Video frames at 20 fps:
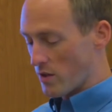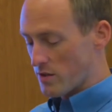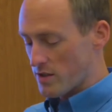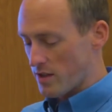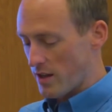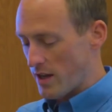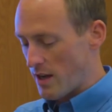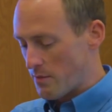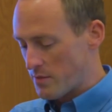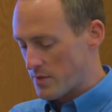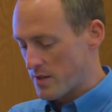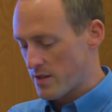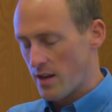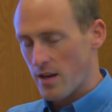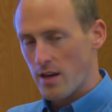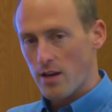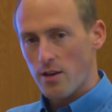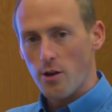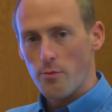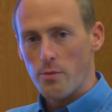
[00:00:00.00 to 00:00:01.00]
slips.
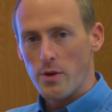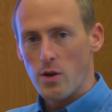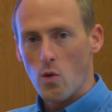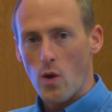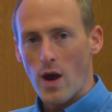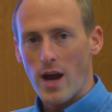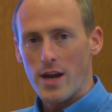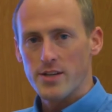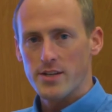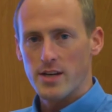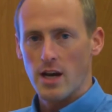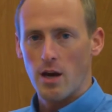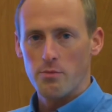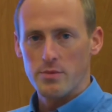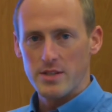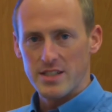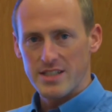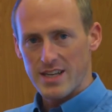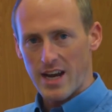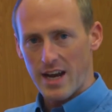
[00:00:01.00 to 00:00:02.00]
Could be a way to help
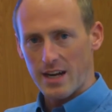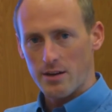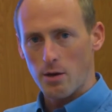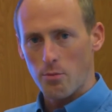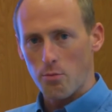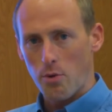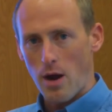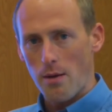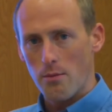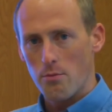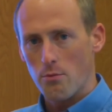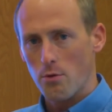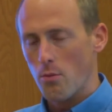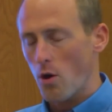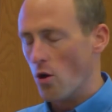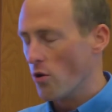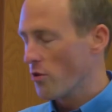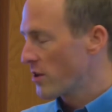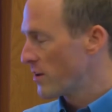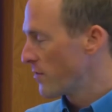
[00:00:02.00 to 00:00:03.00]
detect a problem
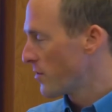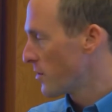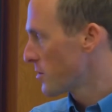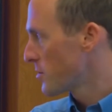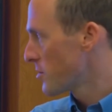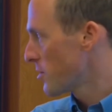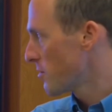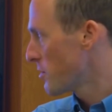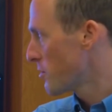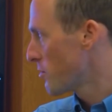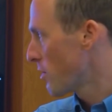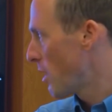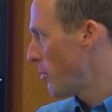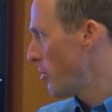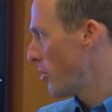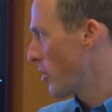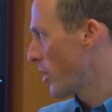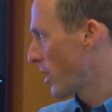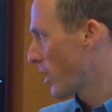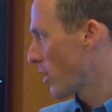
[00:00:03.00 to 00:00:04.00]
remotely if you're a service rep
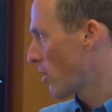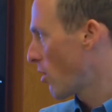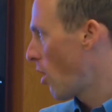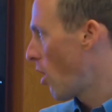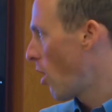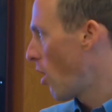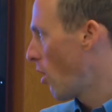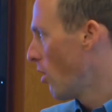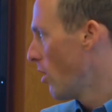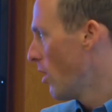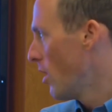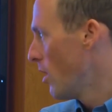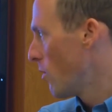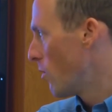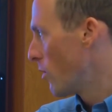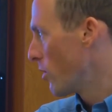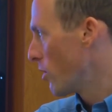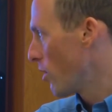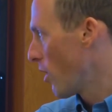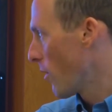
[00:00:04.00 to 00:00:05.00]
and you get a call
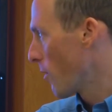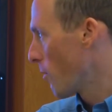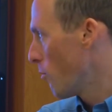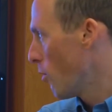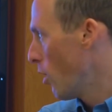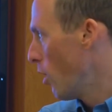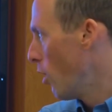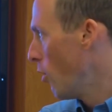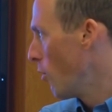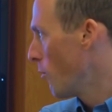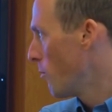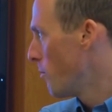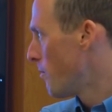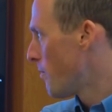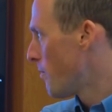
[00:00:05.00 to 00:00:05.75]
when you're on the road.